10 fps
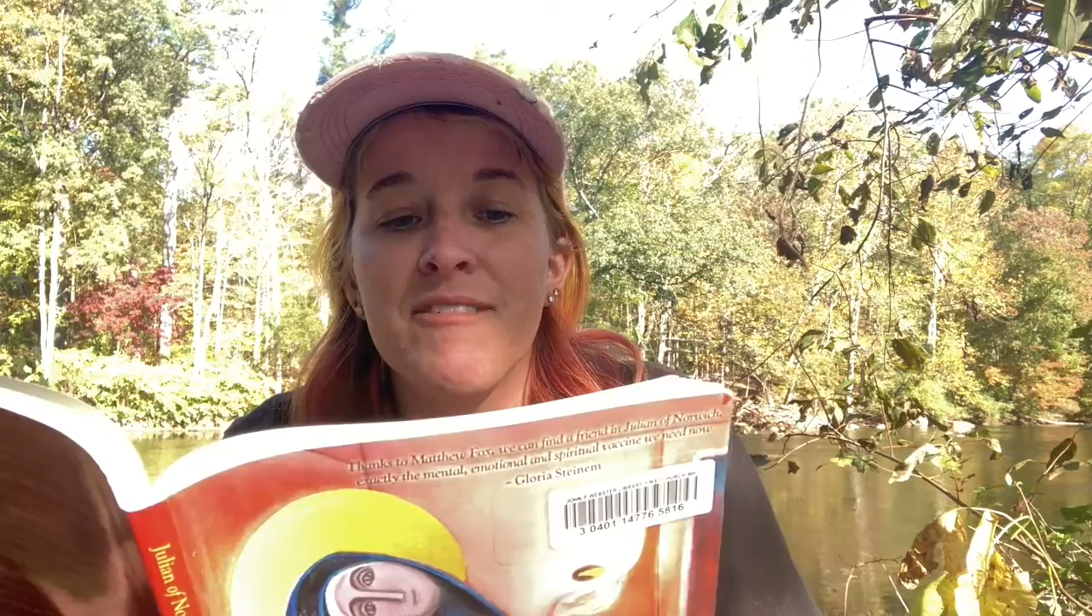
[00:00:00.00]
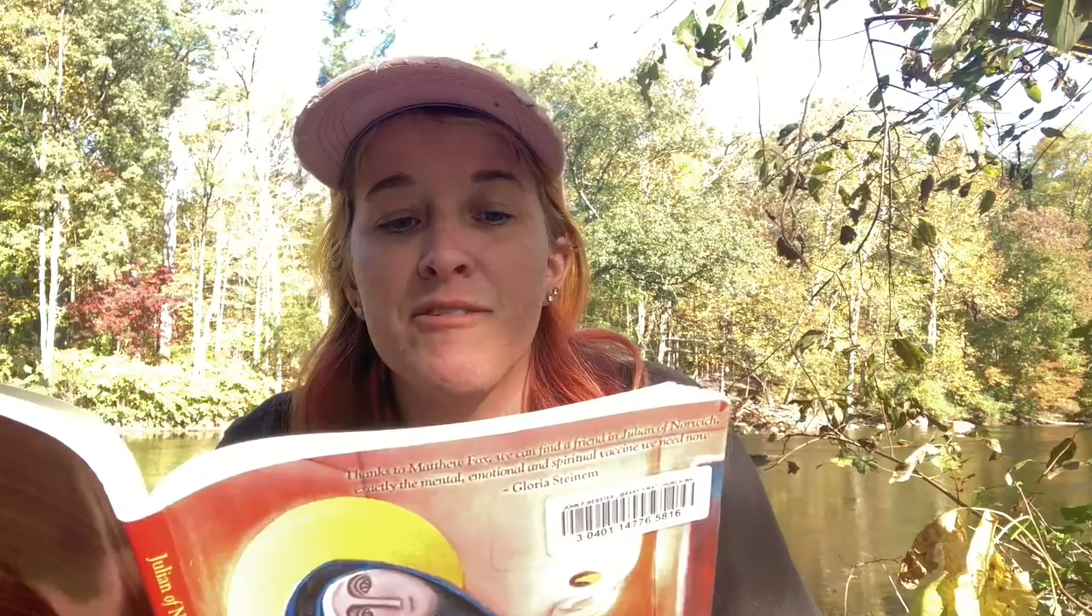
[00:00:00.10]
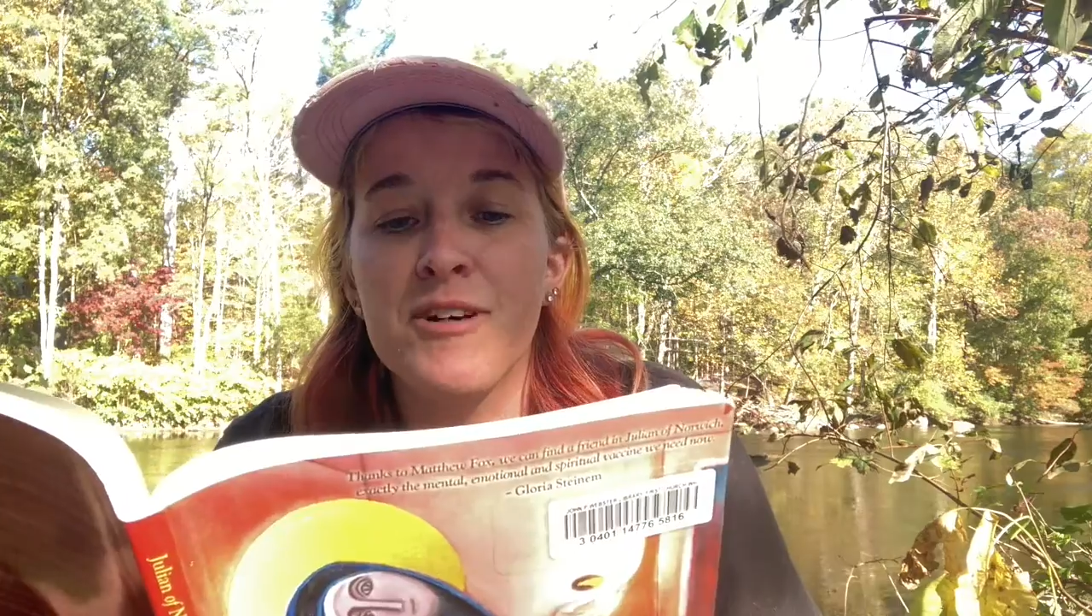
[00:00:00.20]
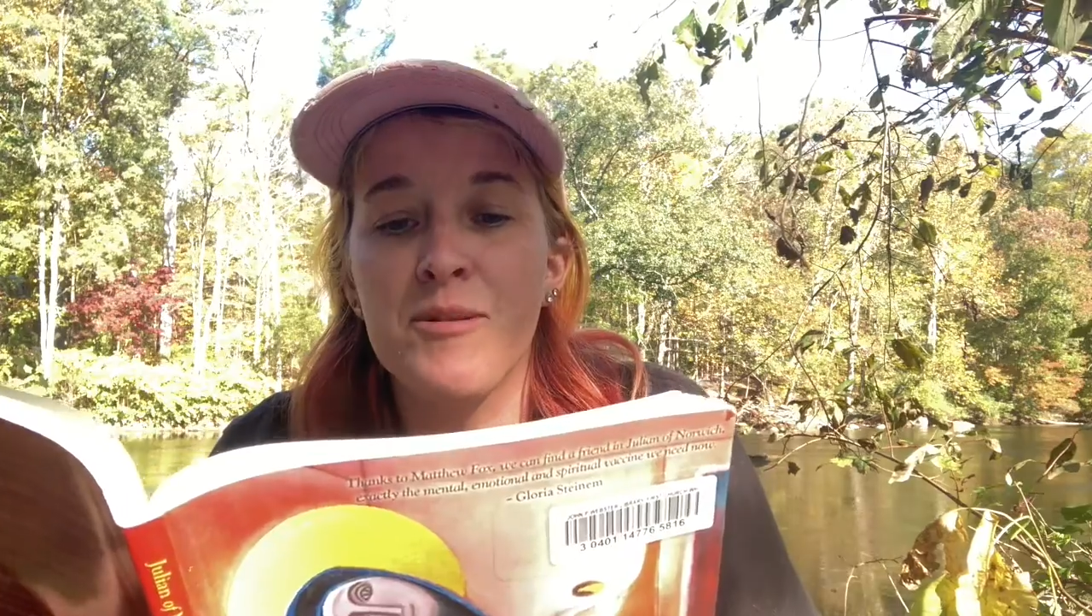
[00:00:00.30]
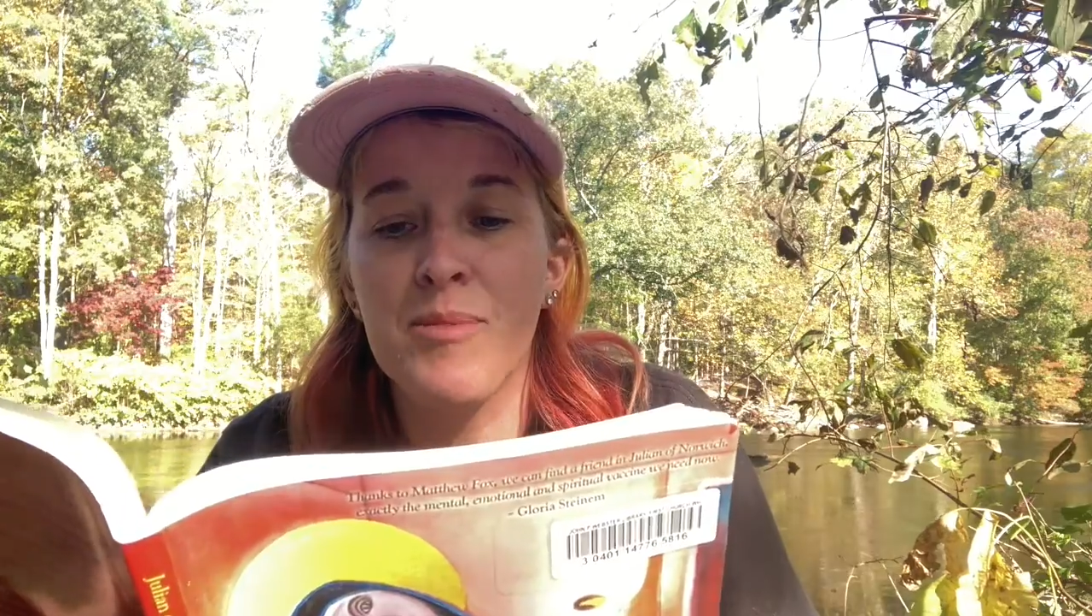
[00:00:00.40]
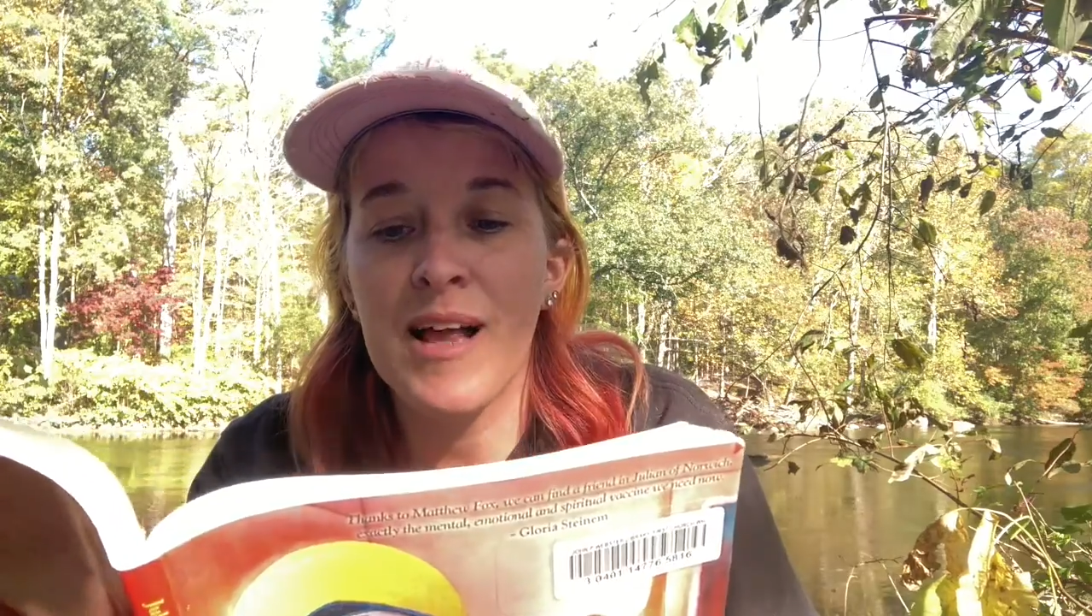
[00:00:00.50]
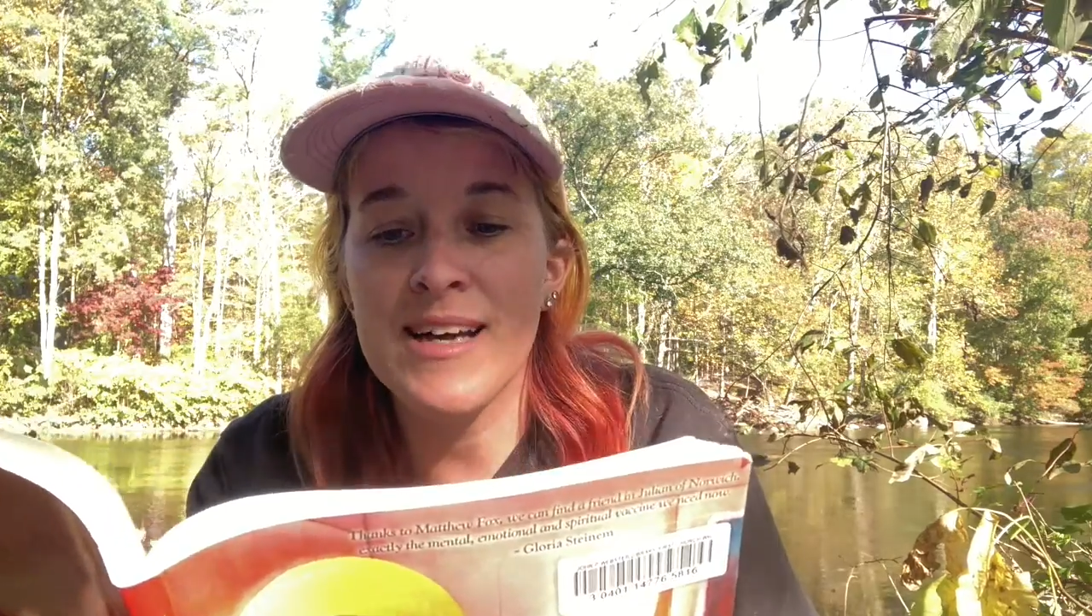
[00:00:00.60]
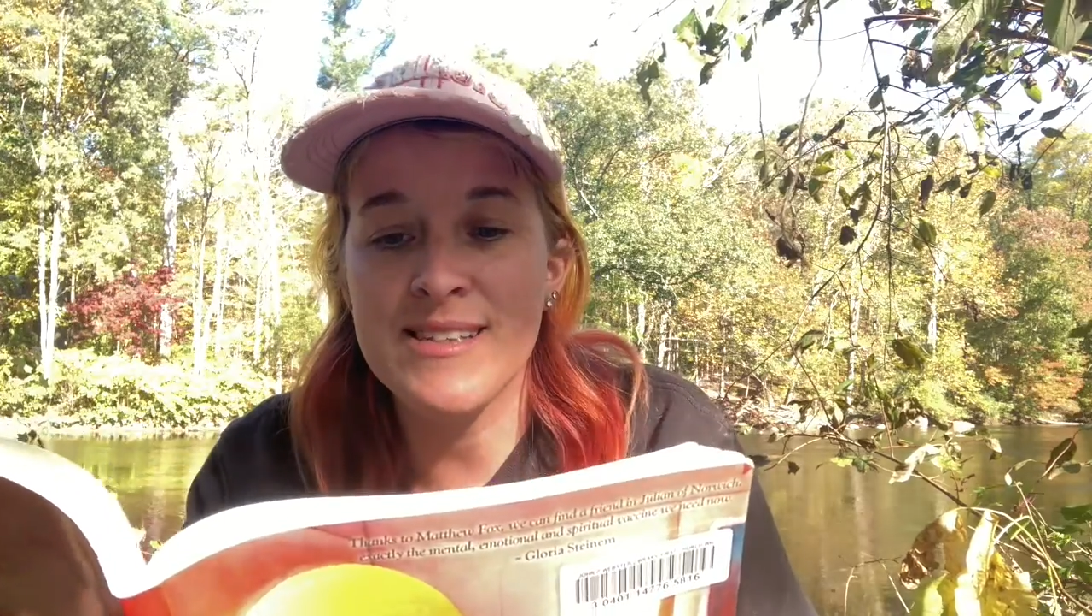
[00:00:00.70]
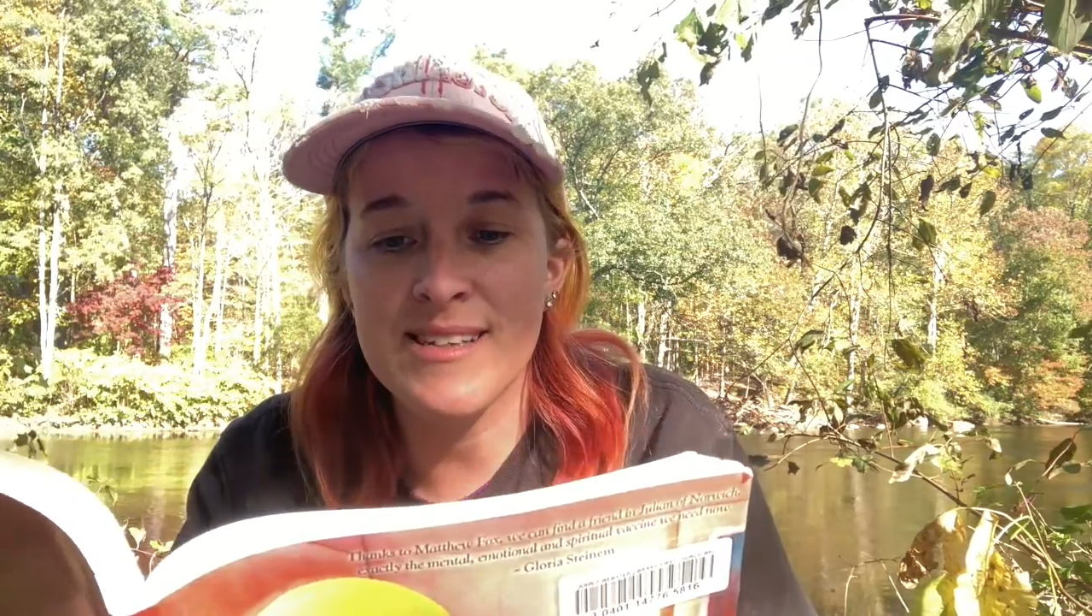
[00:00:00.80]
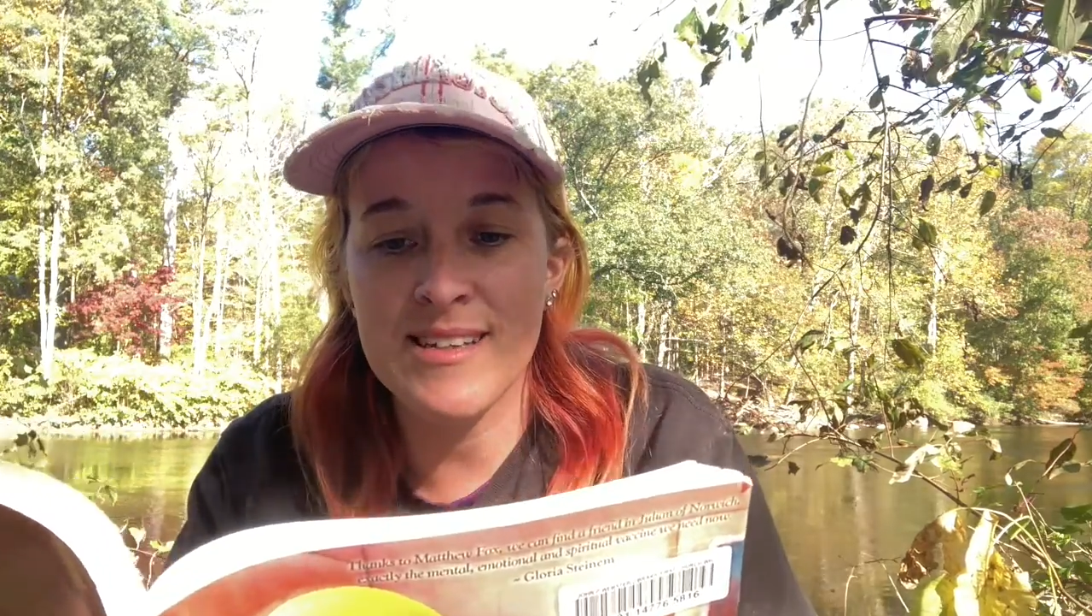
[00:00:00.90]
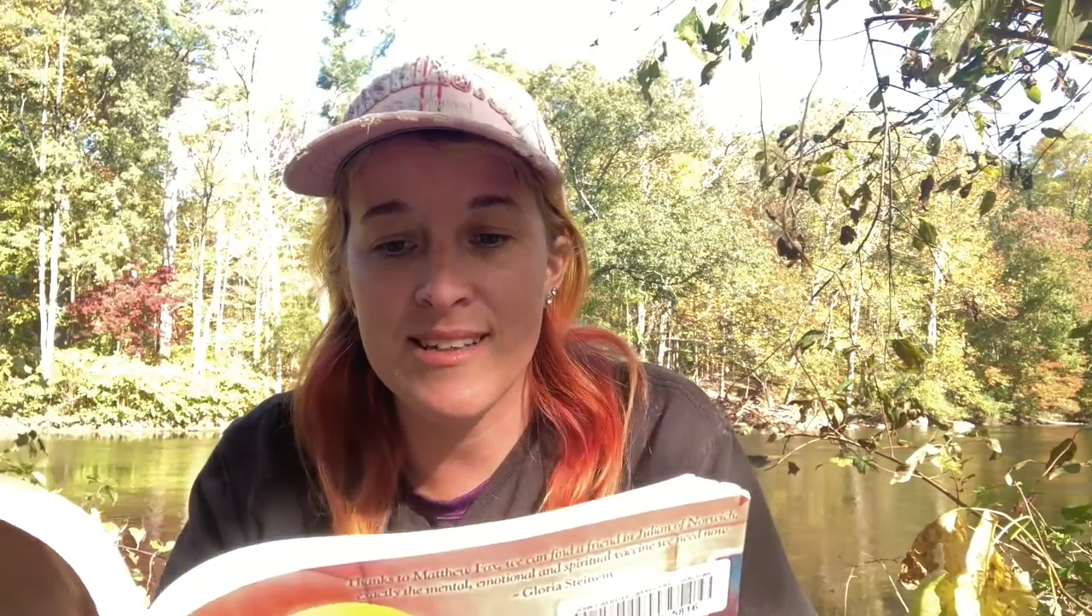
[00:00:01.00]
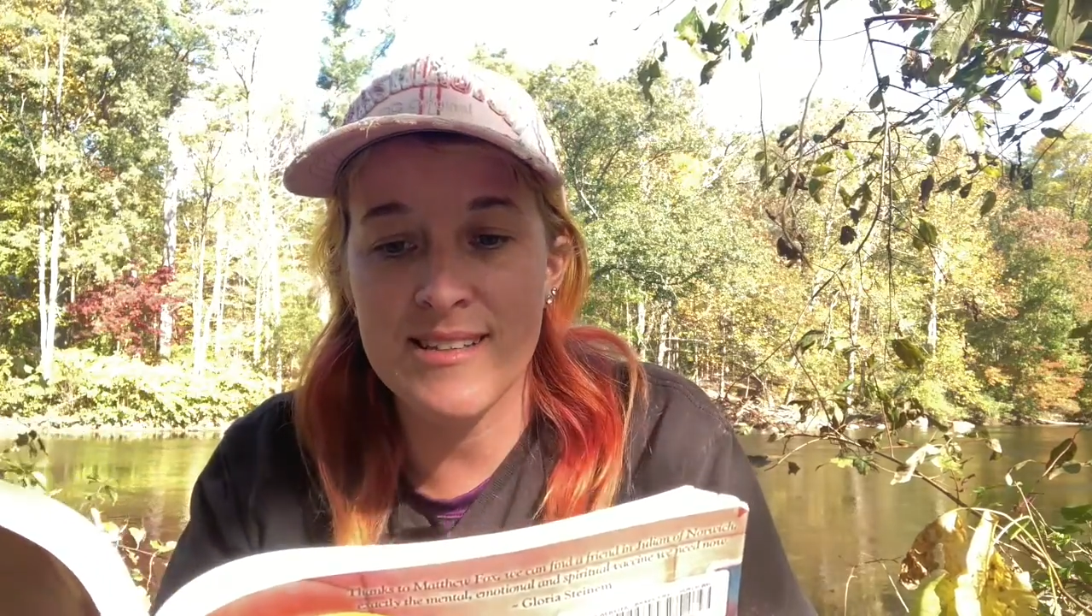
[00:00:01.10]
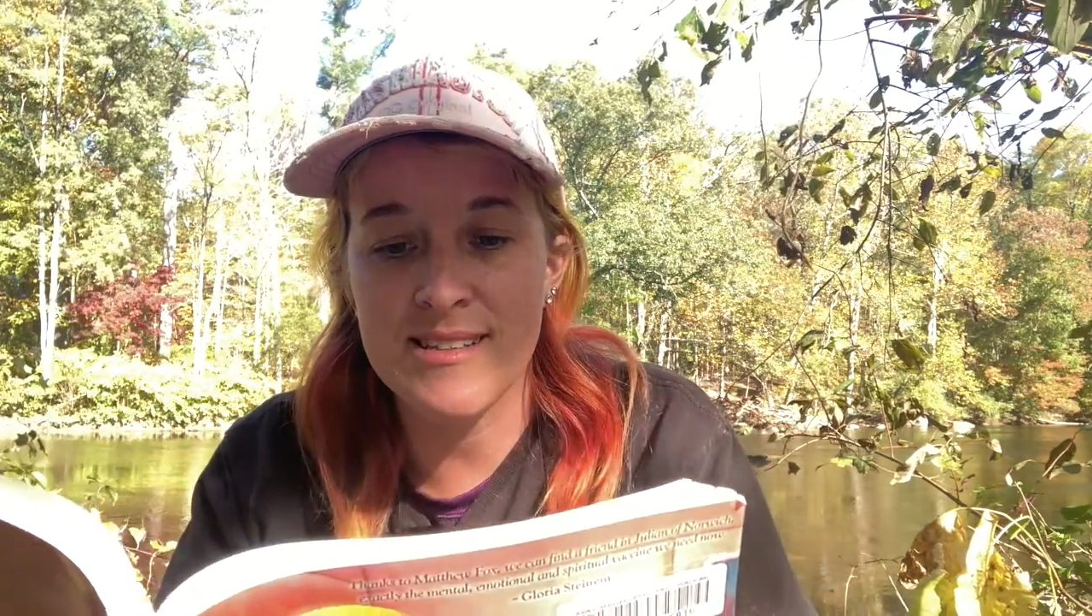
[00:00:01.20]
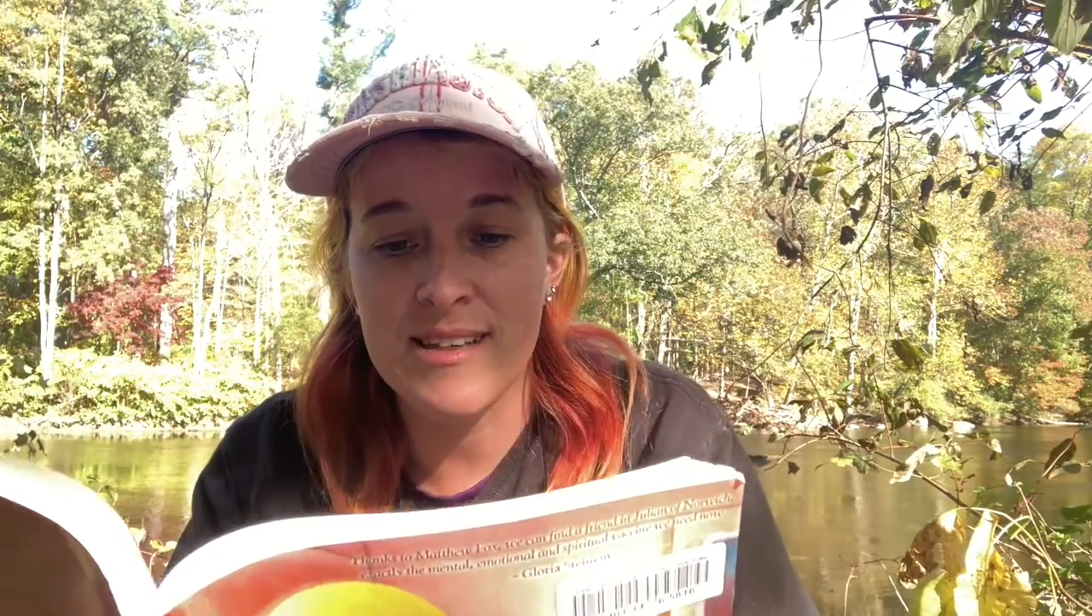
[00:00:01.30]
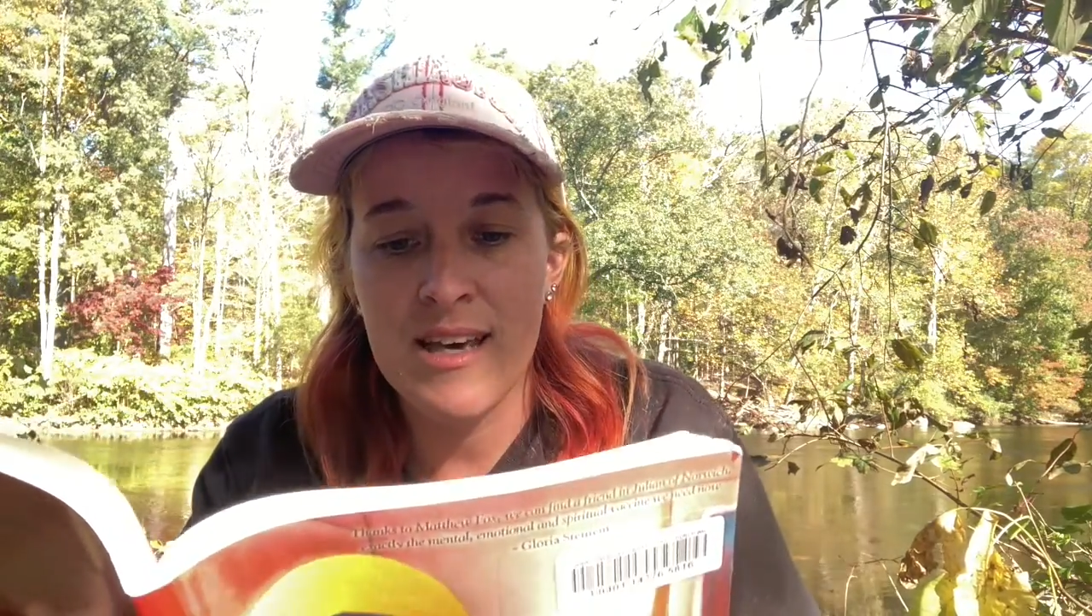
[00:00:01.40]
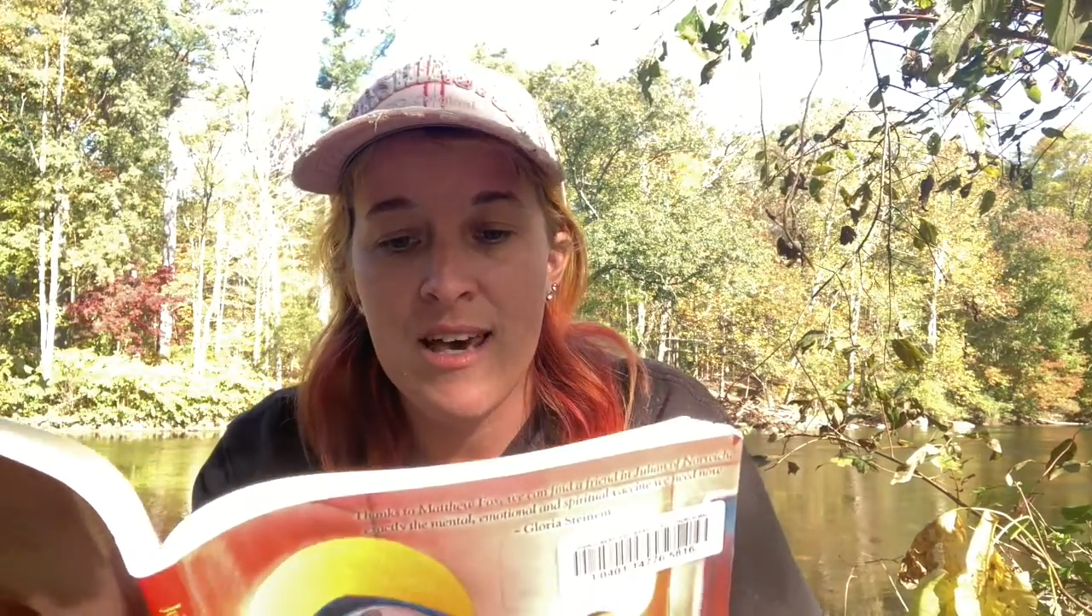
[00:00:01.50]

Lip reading: for the blessings.